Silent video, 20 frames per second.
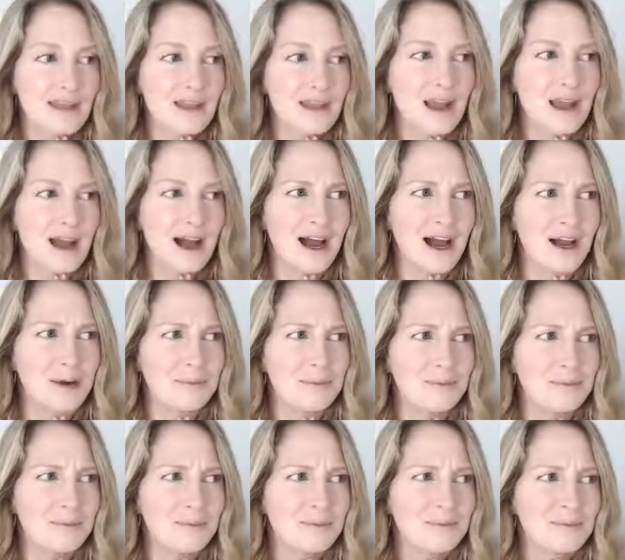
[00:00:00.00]

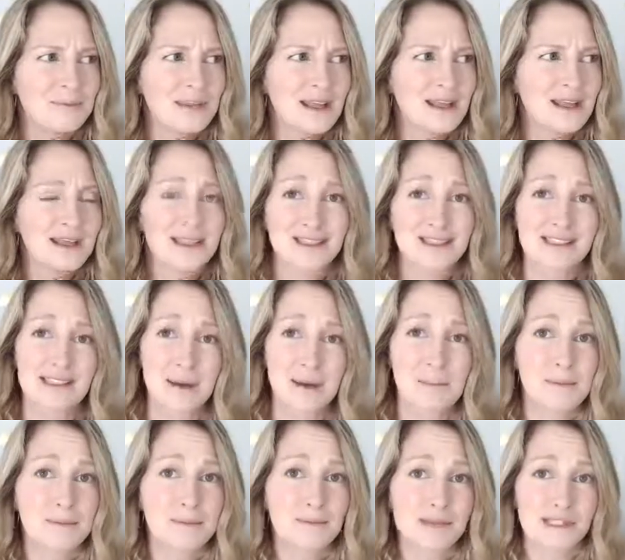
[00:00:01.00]
Um, like
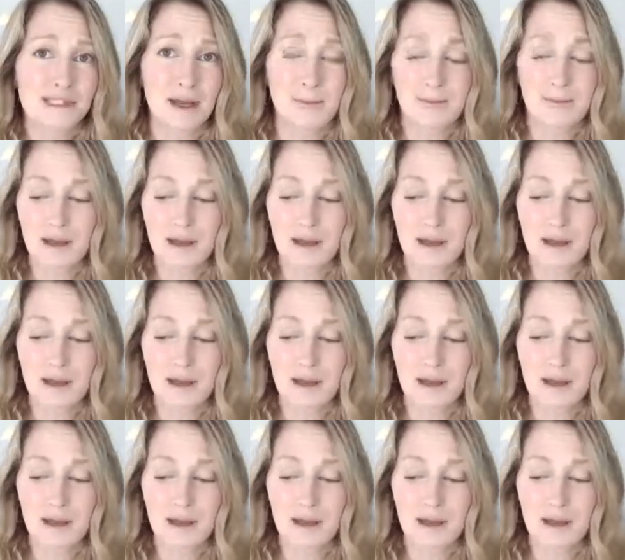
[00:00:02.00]
some